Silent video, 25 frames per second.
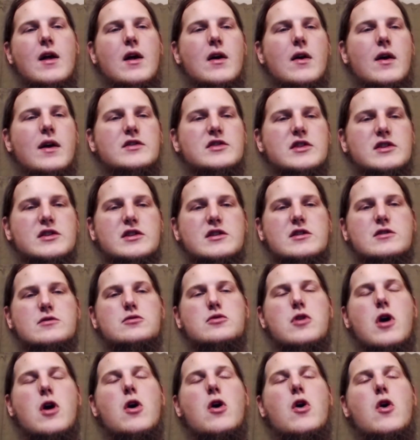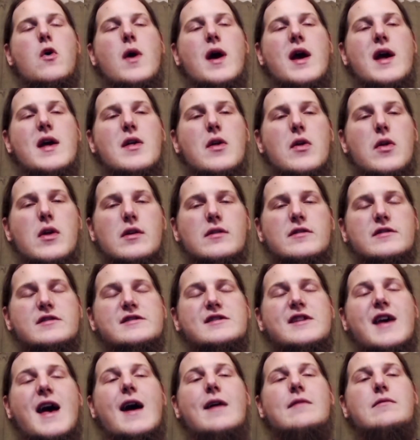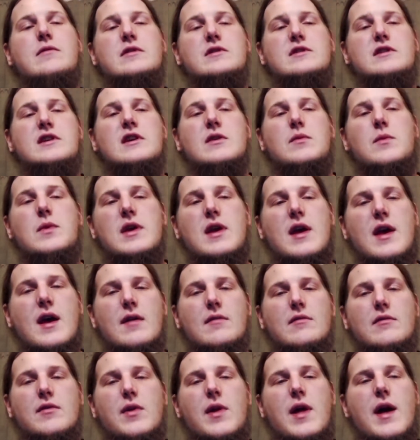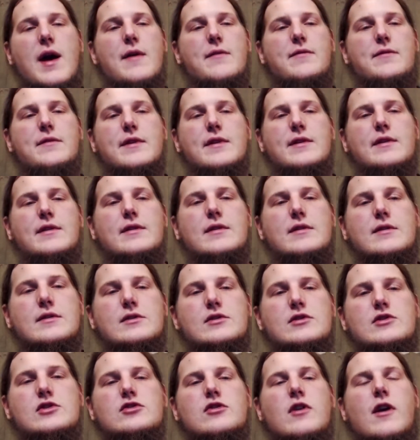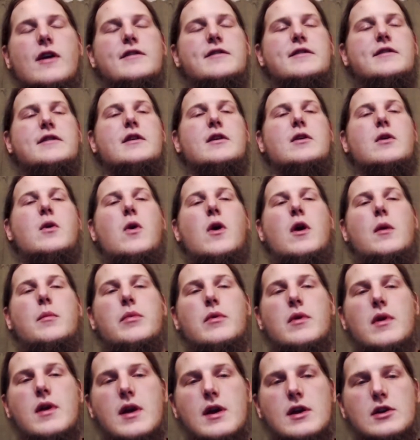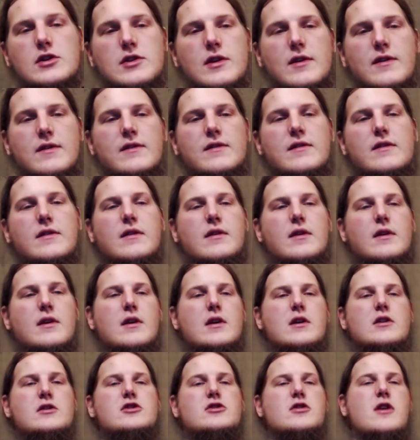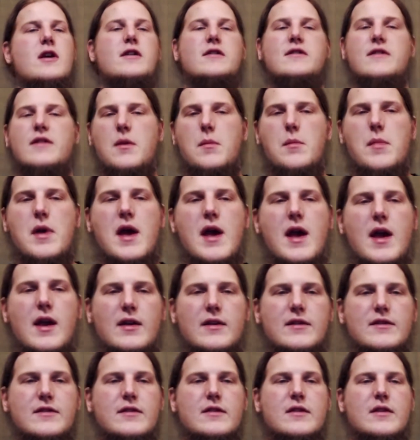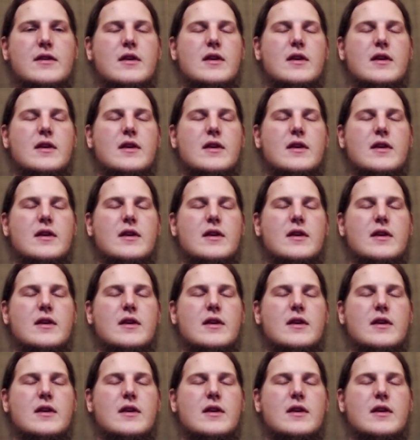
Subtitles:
Let's just throw away the little sovereignty we have left and trust the corporations, trust the banks.